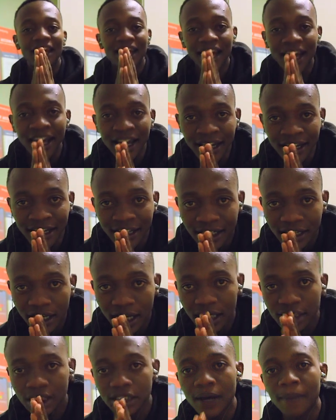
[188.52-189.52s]
Hey,
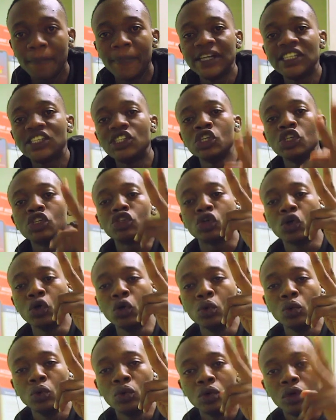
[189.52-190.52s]

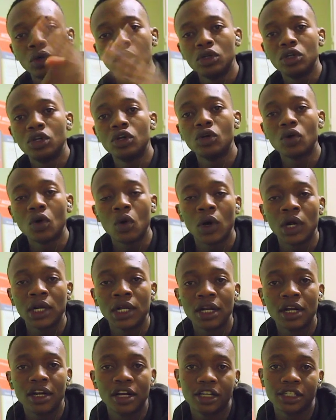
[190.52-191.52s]
SABC2, you know what
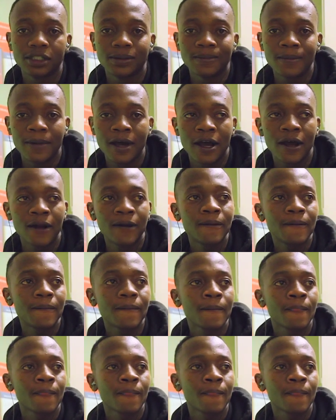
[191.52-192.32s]
it is, man.